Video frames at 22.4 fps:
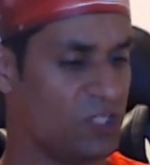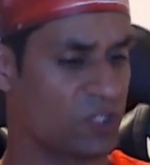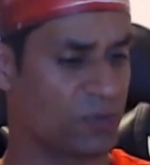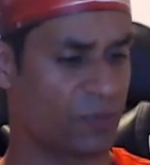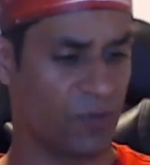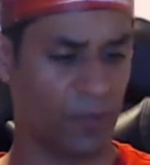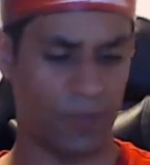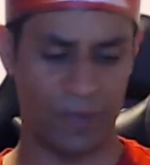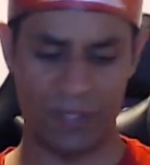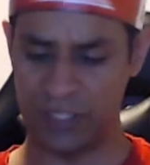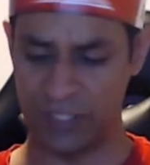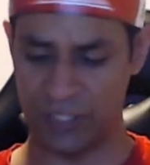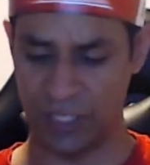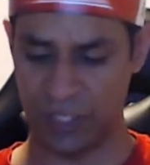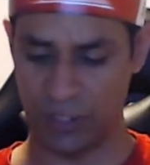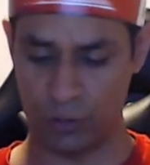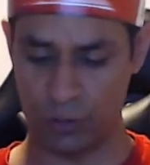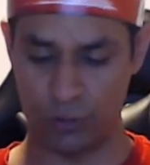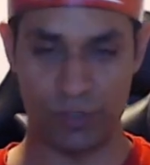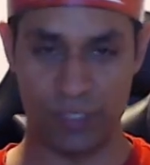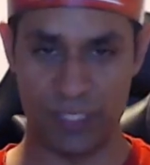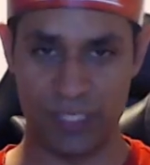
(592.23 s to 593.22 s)
pieces that
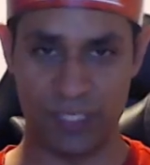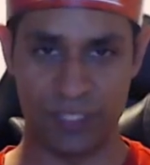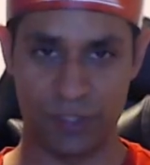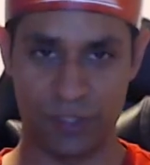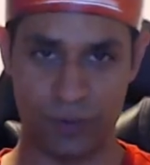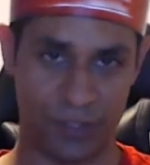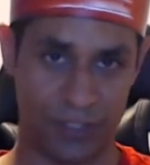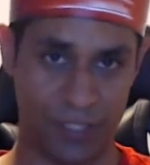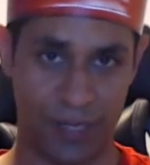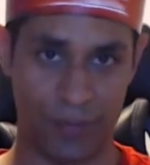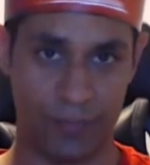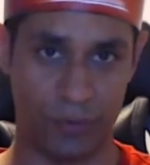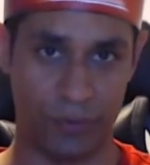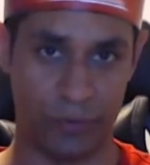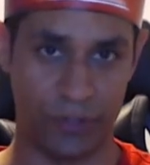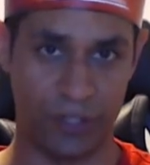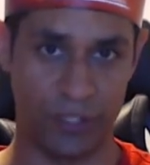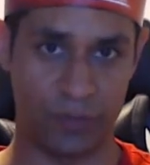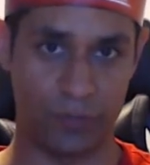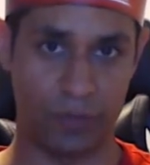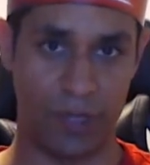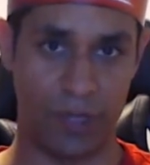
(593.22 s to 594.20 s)
you need to assemble
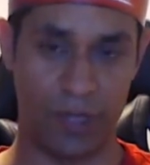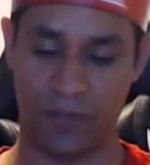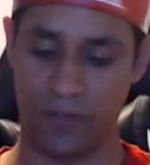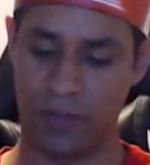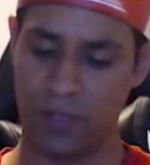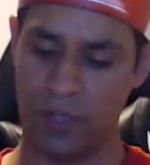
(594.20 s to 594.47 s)
this with.